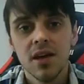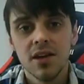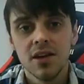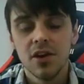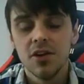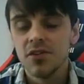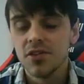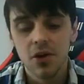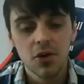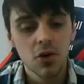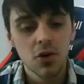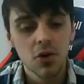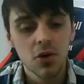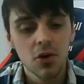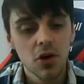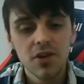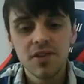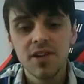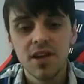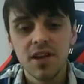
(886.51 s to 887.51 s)
You know, so
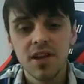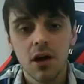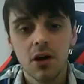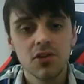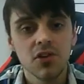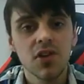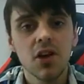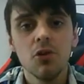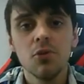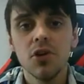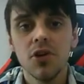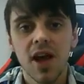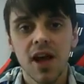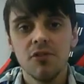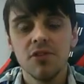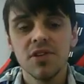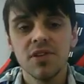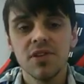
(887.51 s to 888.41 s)
honestly, I'll just help you